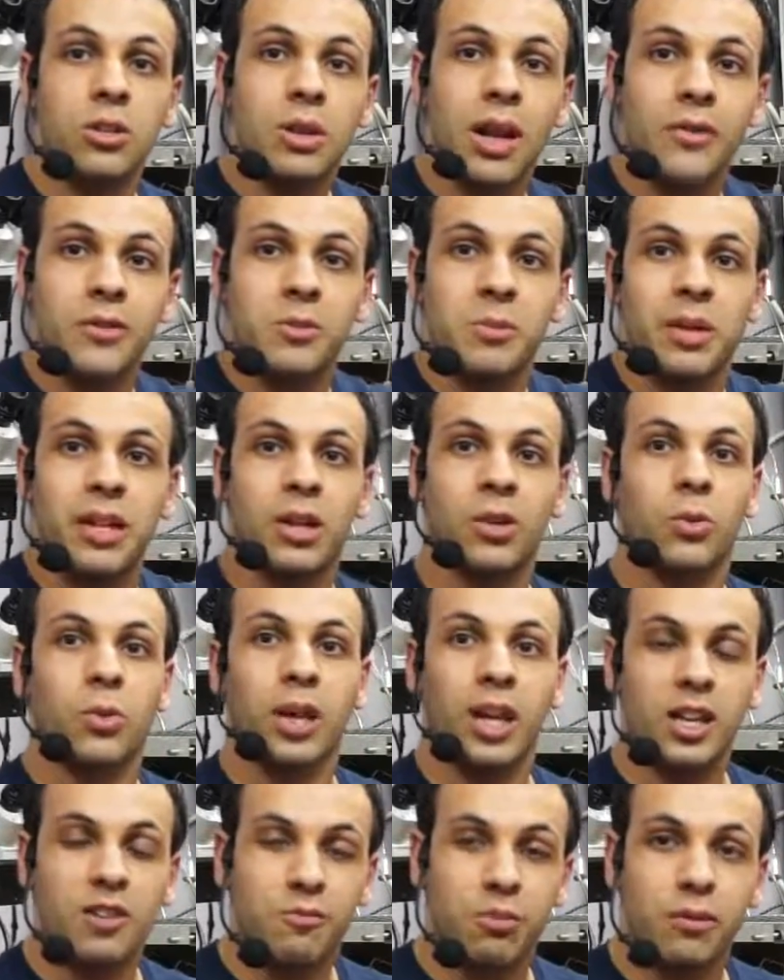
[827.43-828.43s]
do you have as many
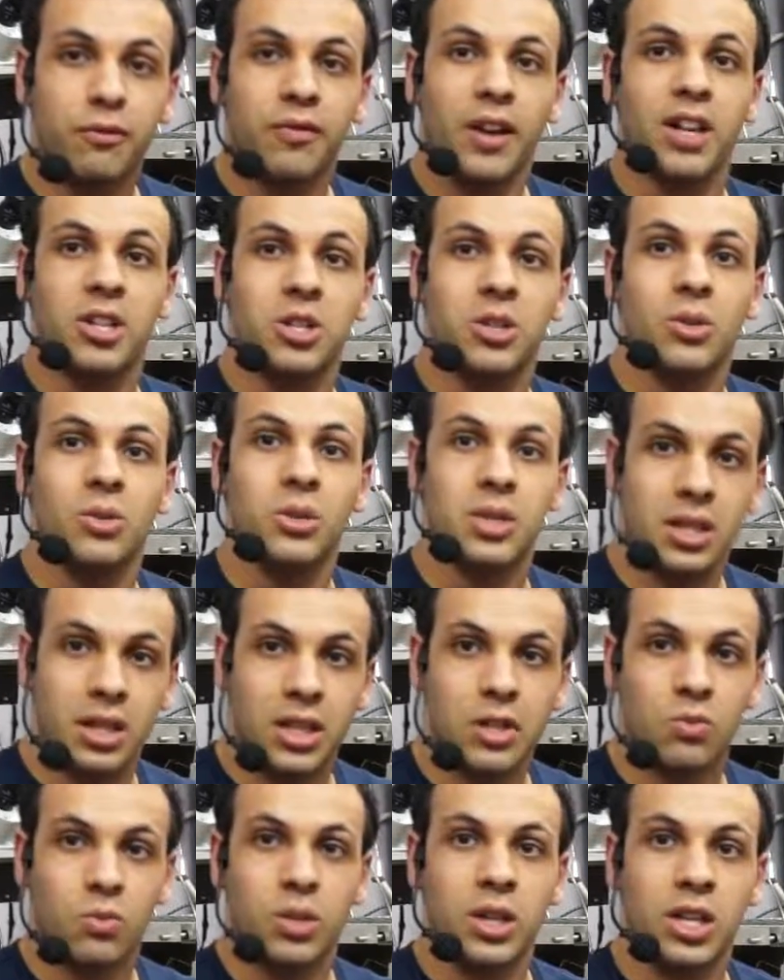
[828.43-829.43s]
creative professionals
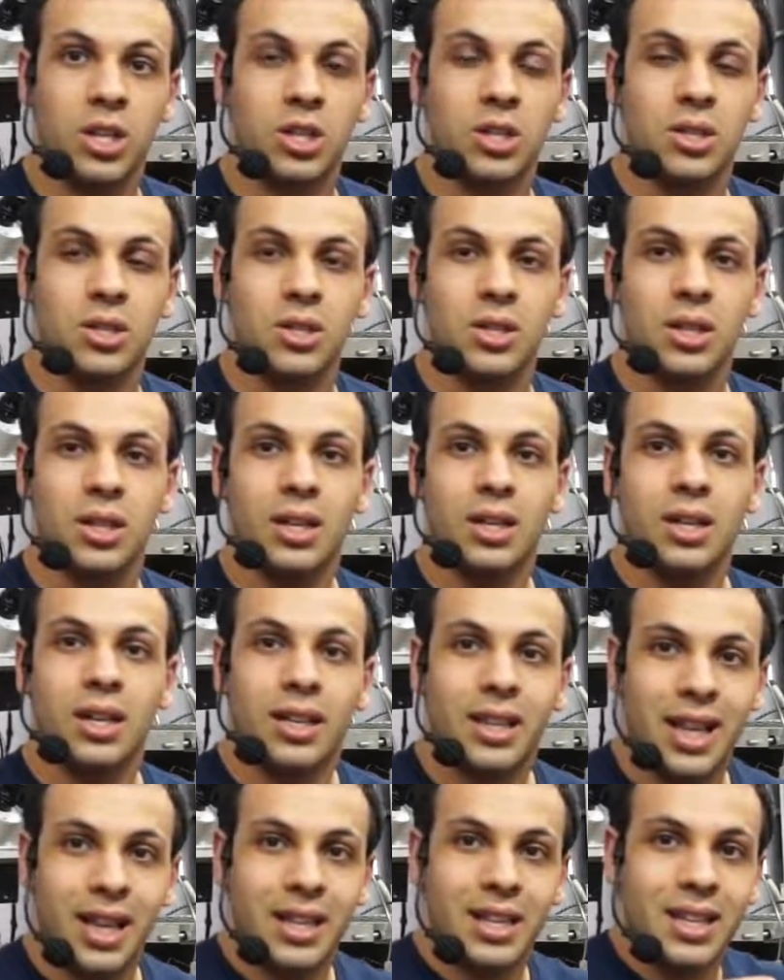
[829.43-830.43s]
in these regions
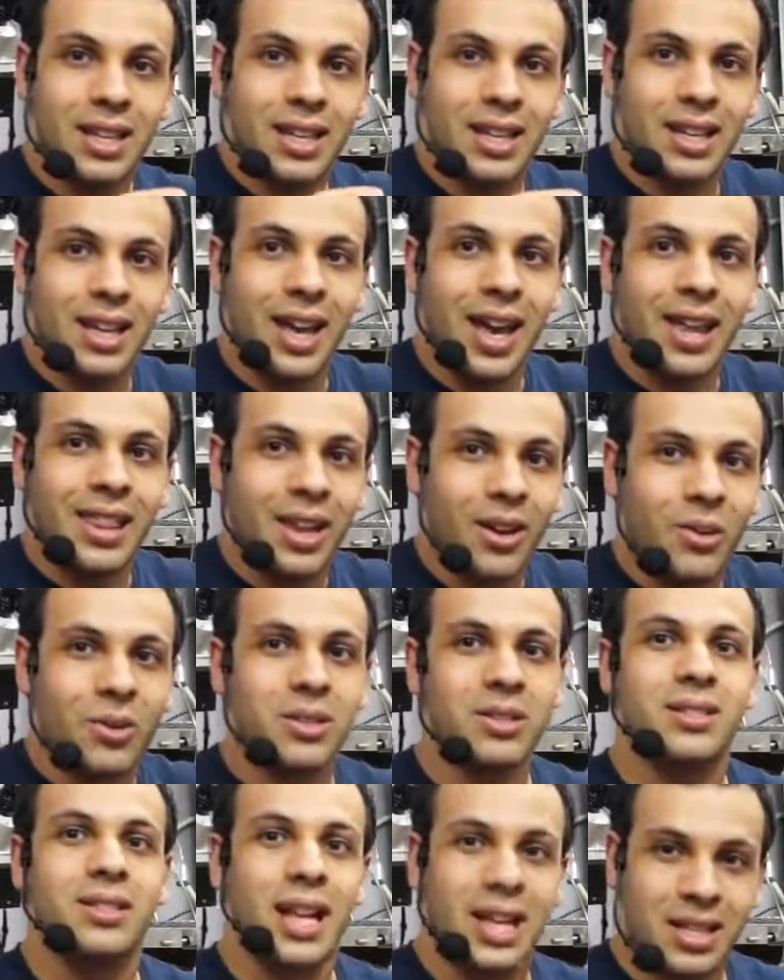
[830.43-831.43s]
that, that are
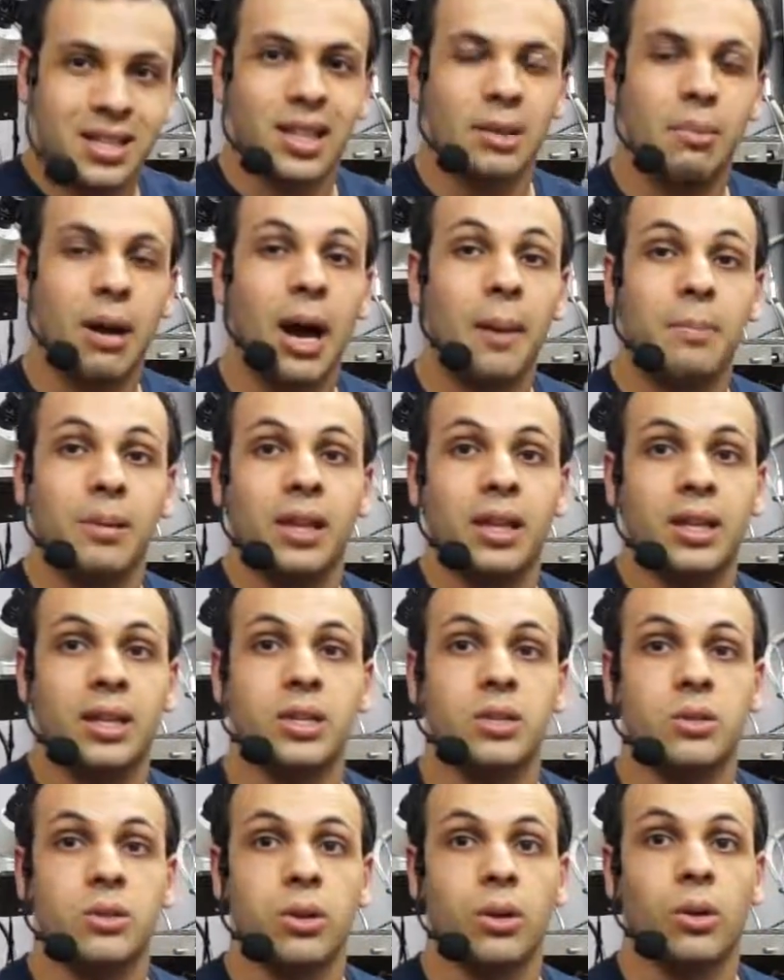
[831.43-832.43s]
as densely
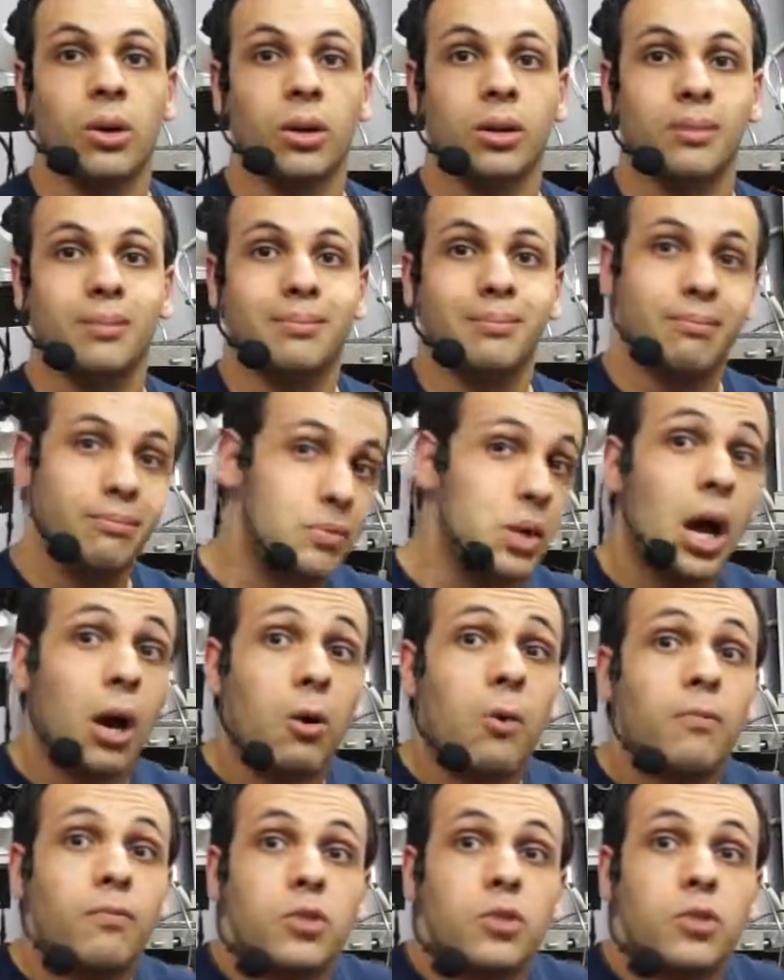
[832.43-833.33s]
populated as New York? No.